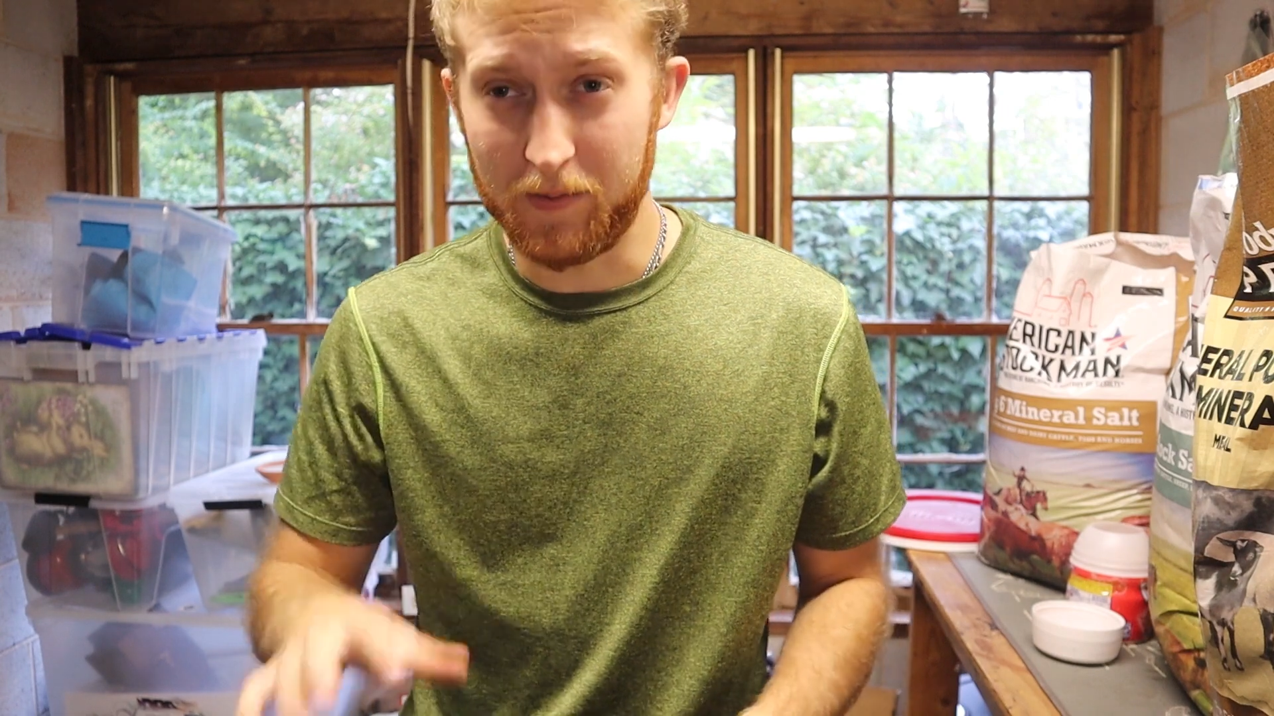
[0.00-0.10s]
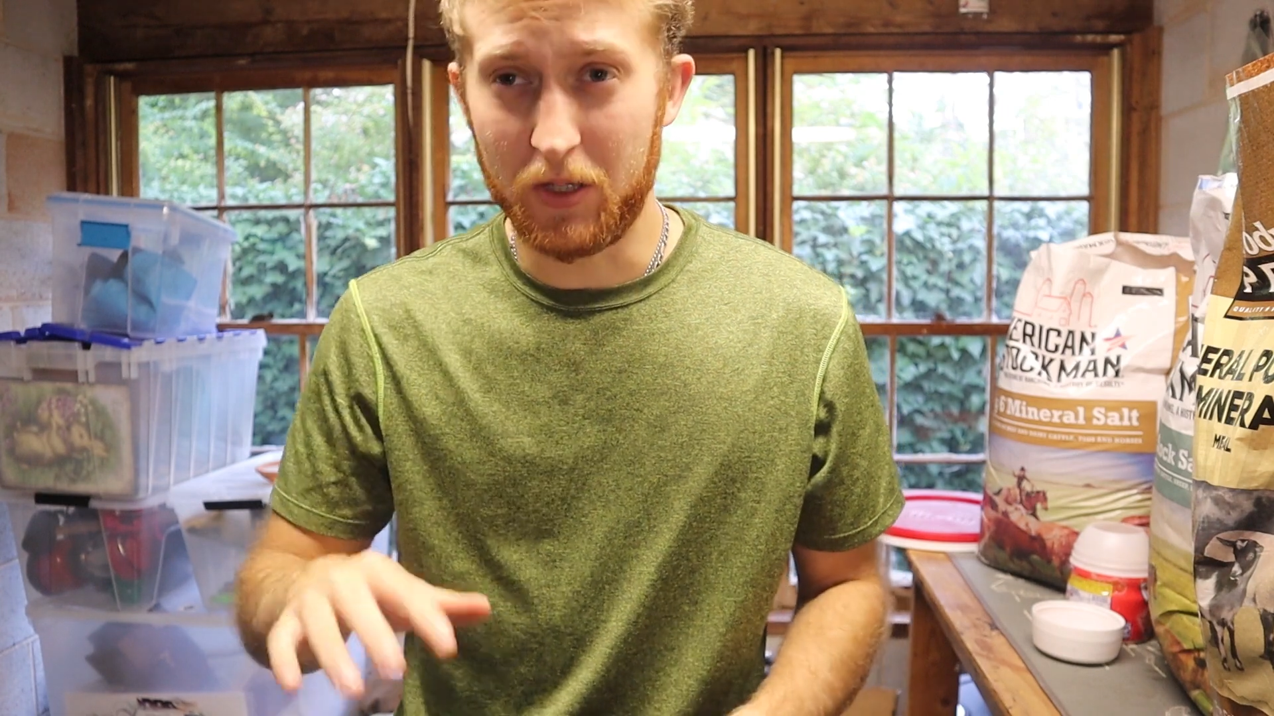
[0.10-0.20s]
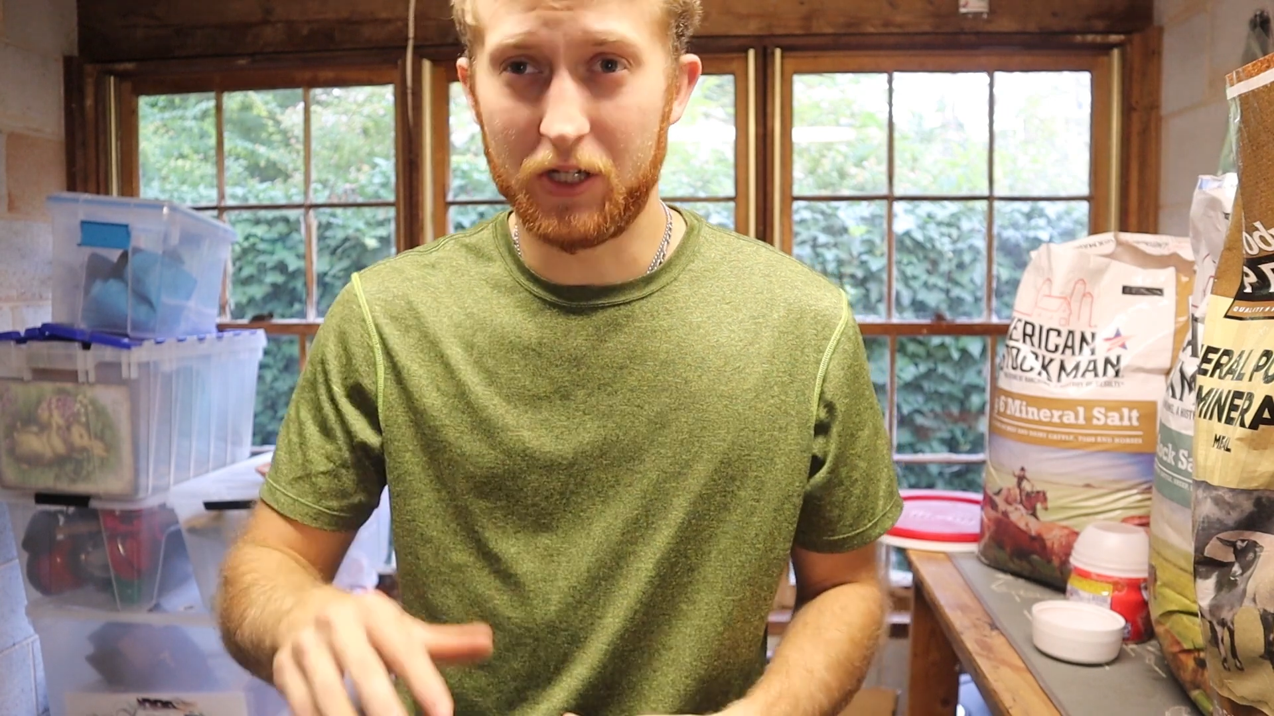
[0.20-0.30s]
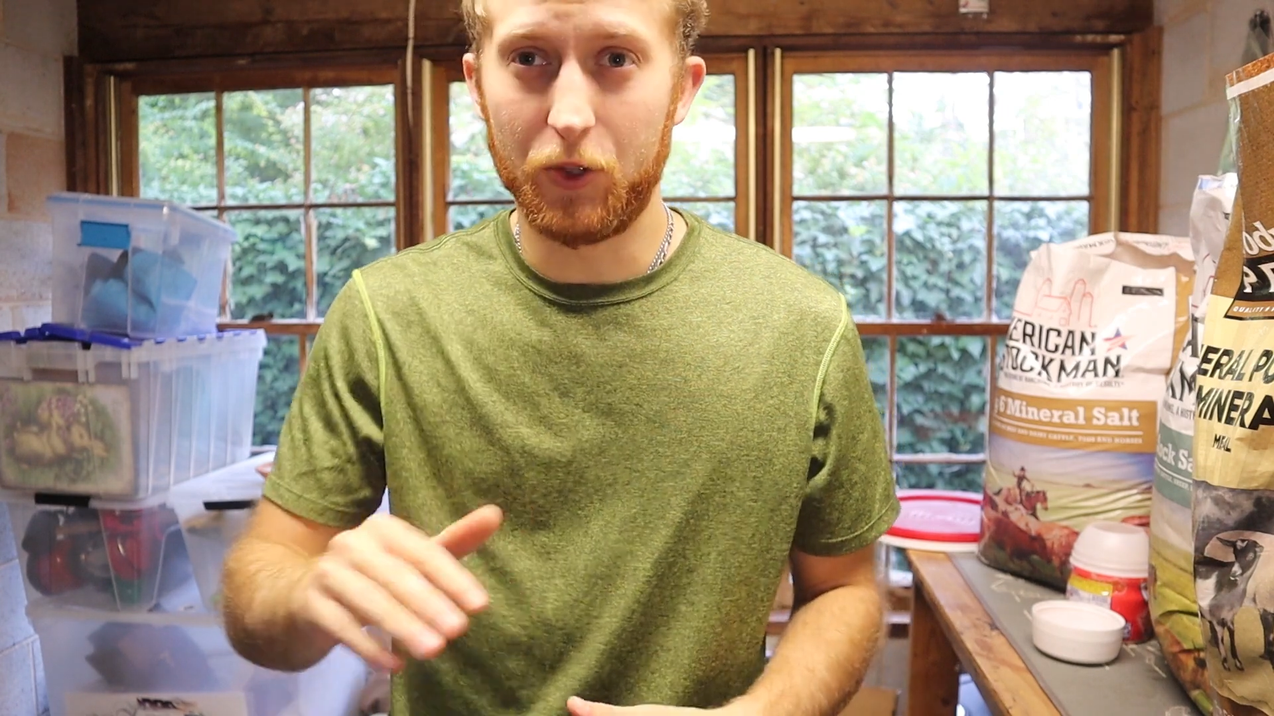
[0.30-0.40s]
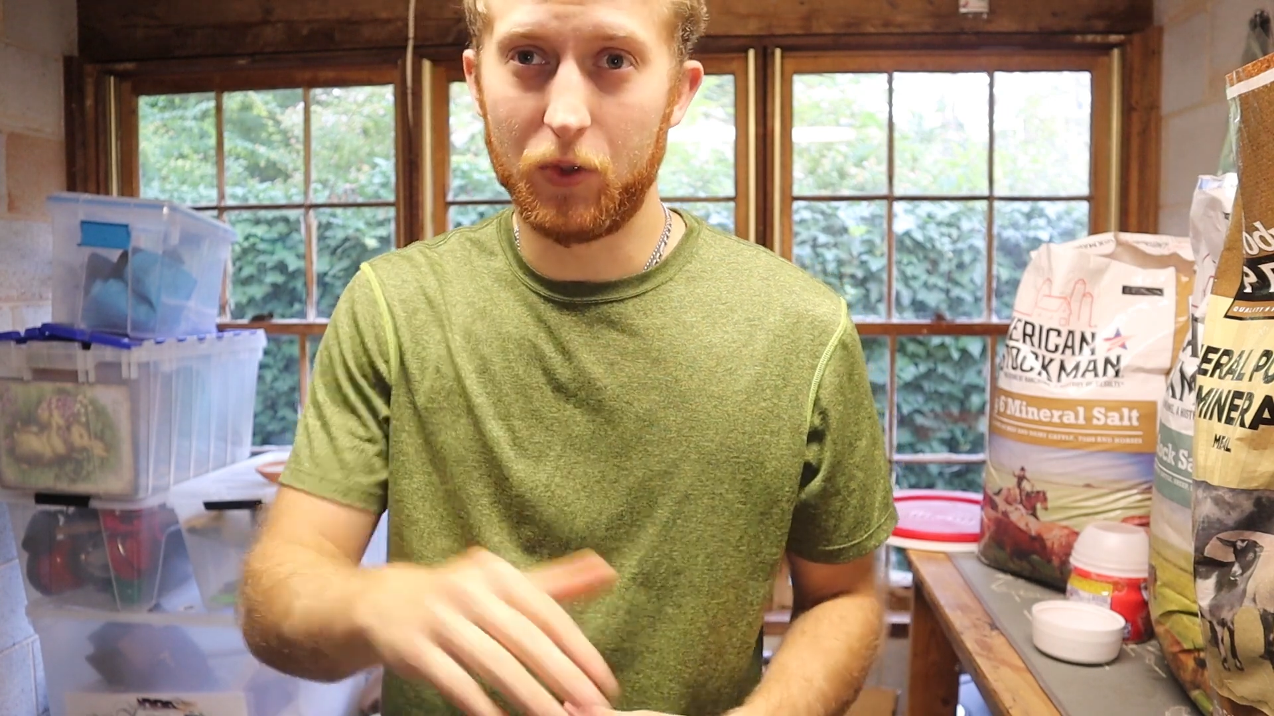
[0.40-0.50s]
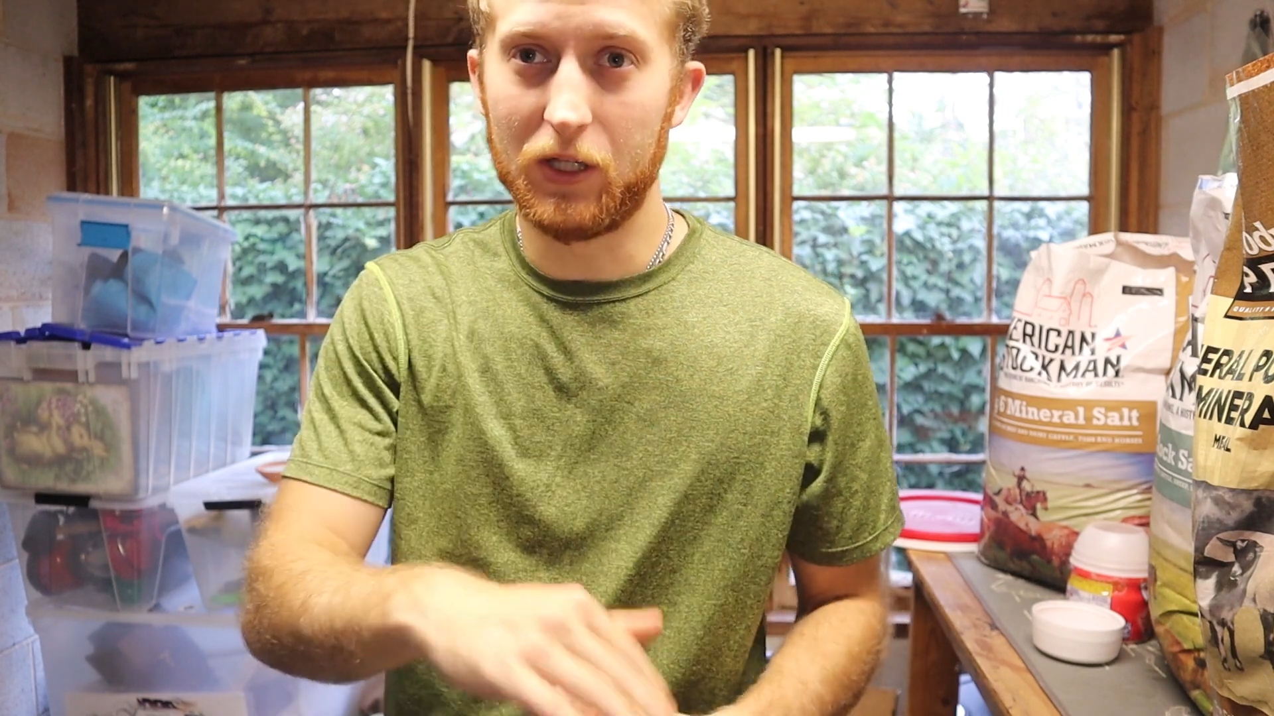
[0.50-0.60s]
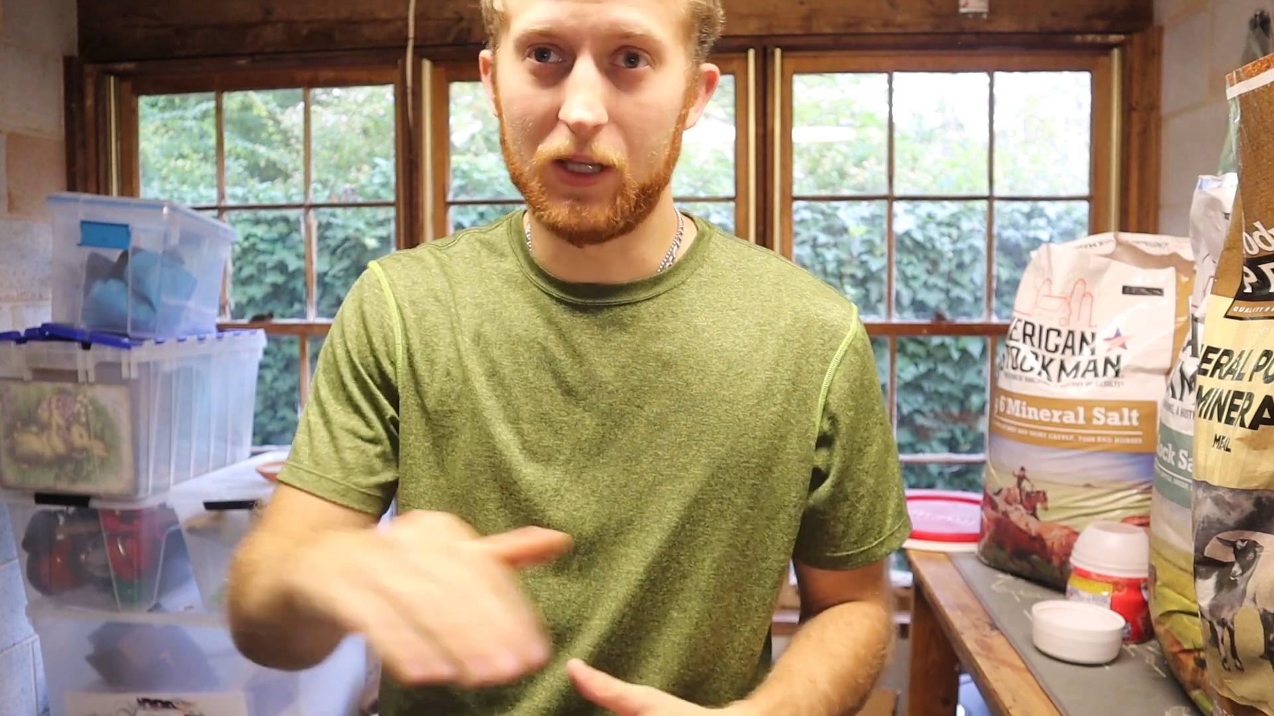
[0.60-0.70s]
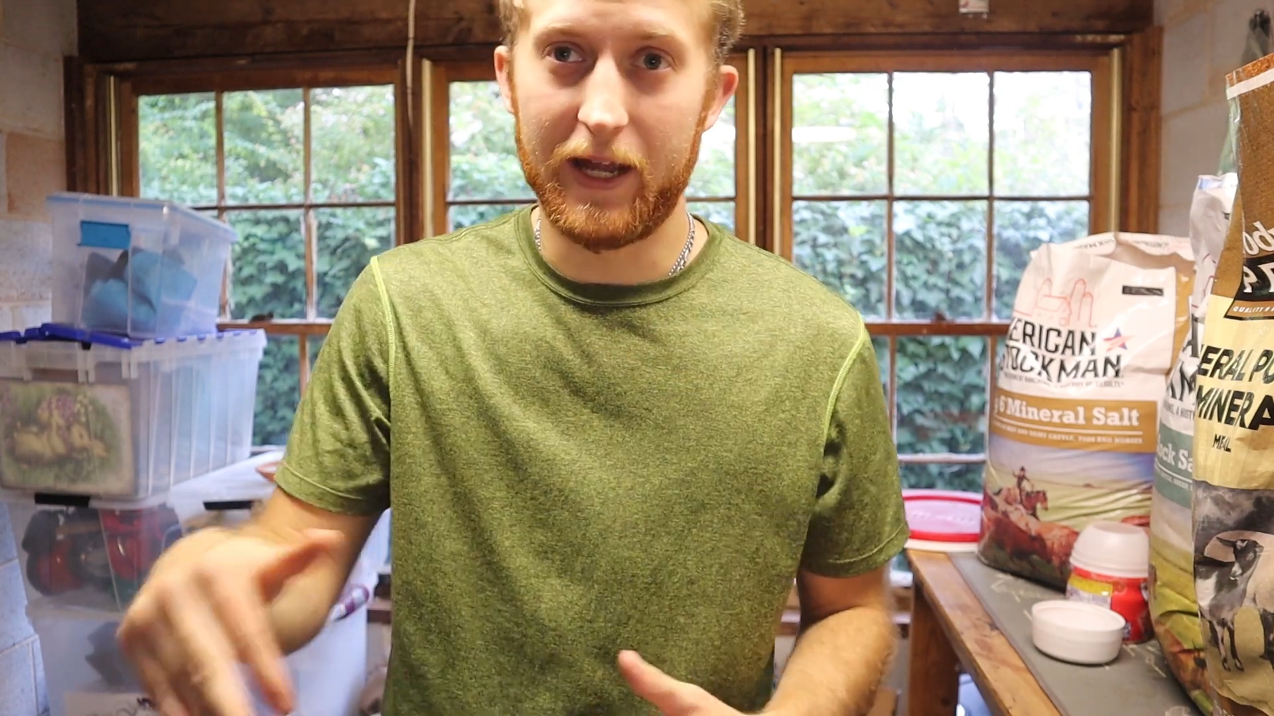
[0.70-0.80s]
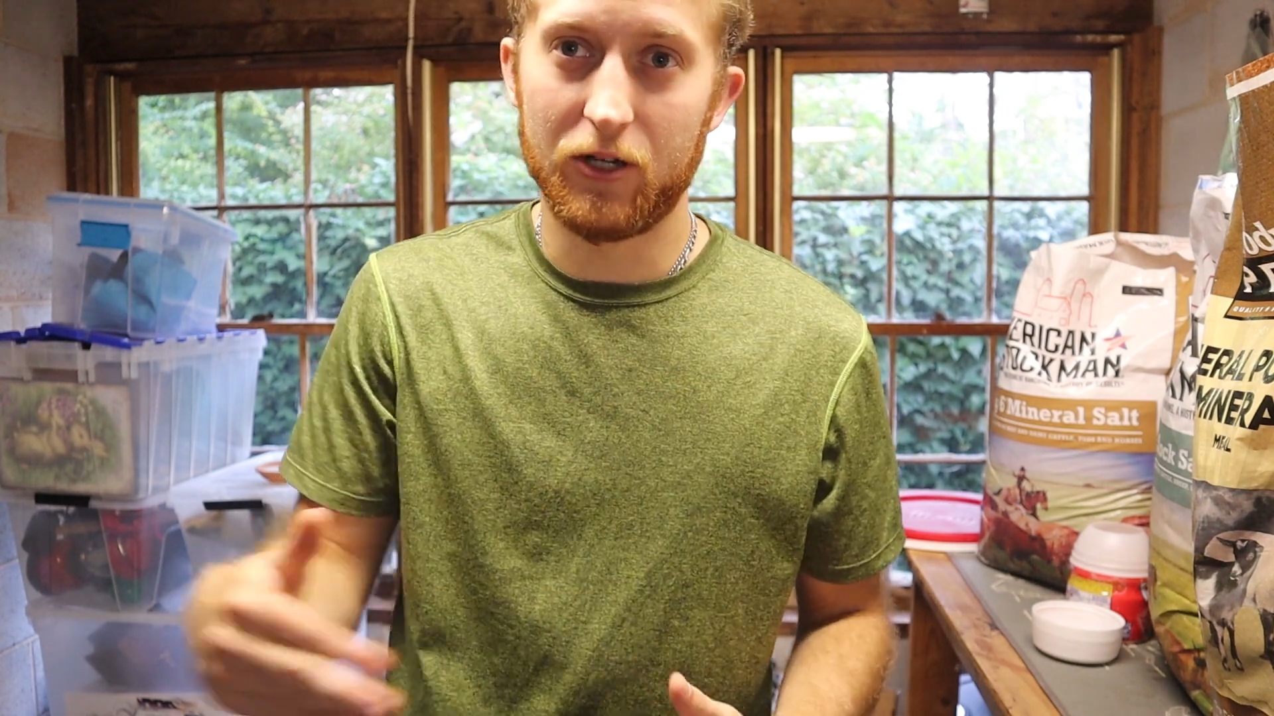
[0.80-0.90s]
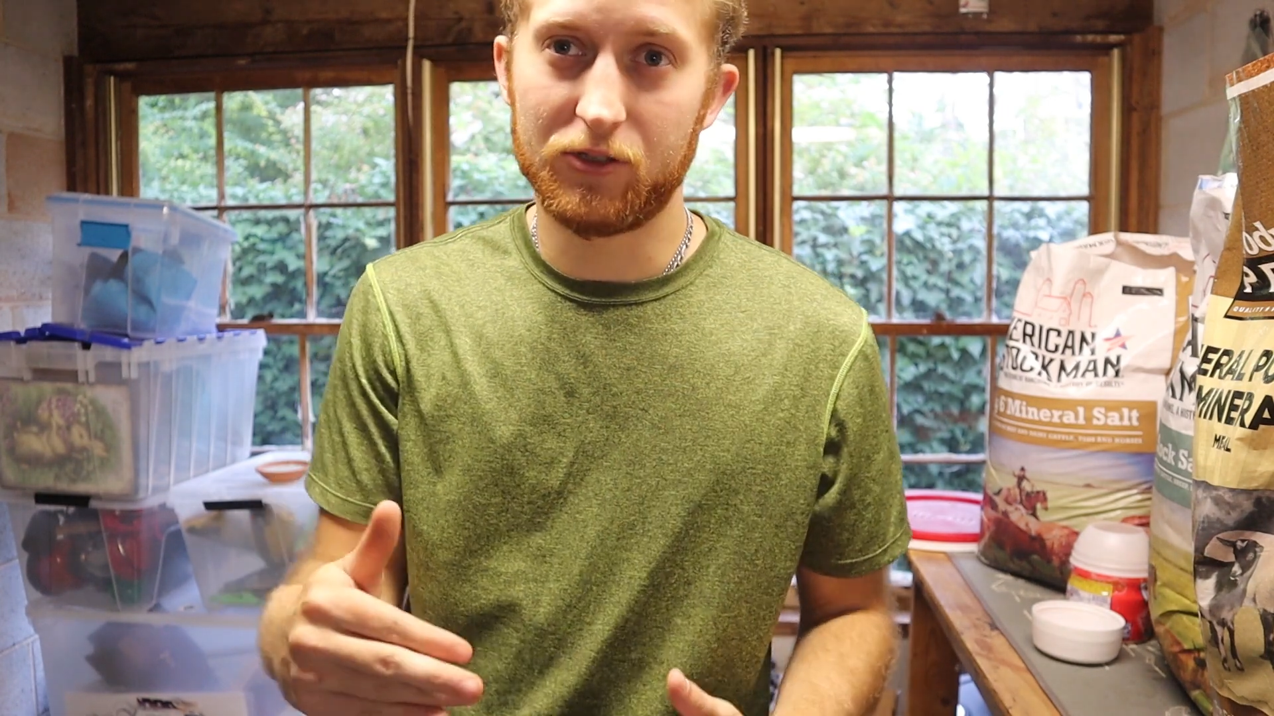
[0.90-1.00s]
I'm going to do it in
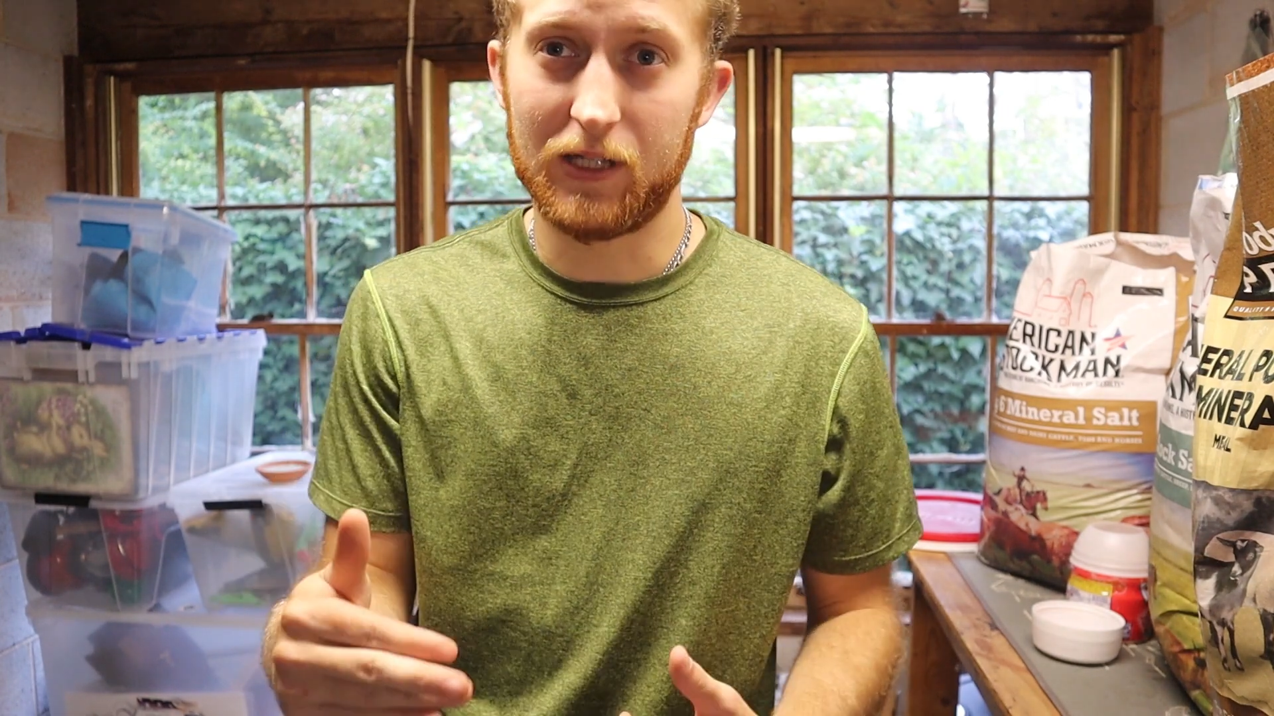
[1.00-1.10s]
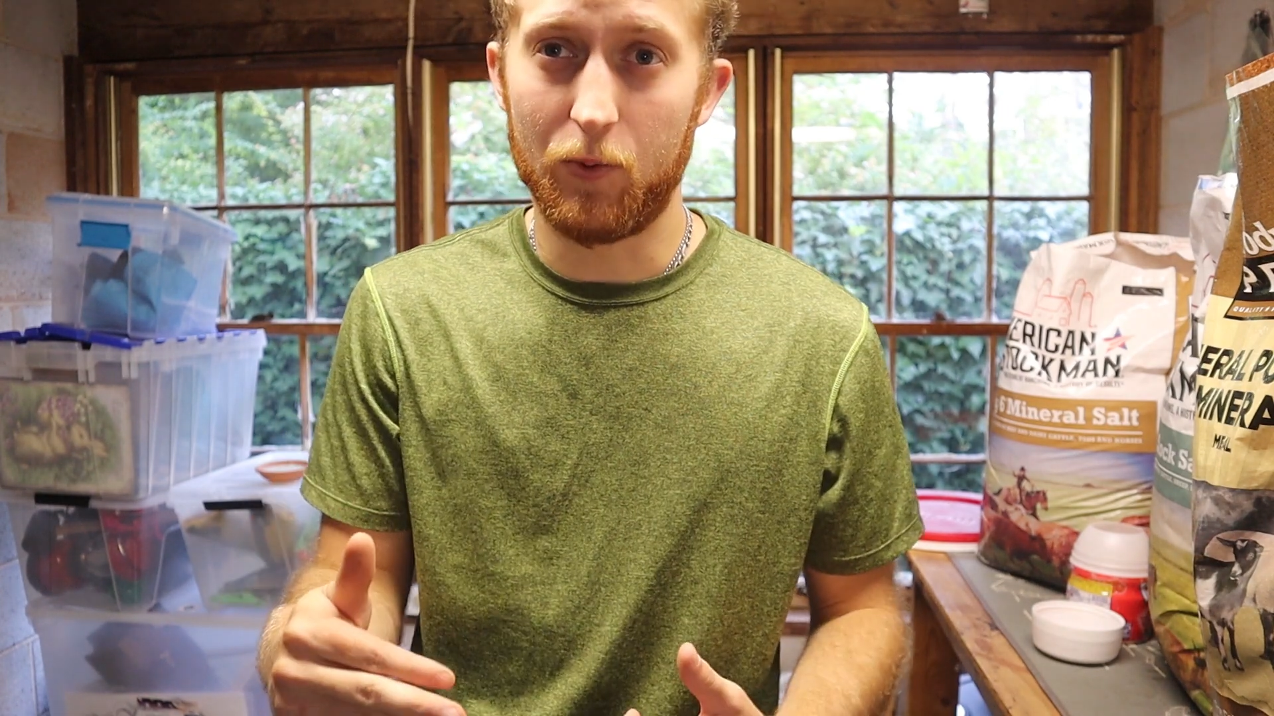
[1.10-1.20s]
layers.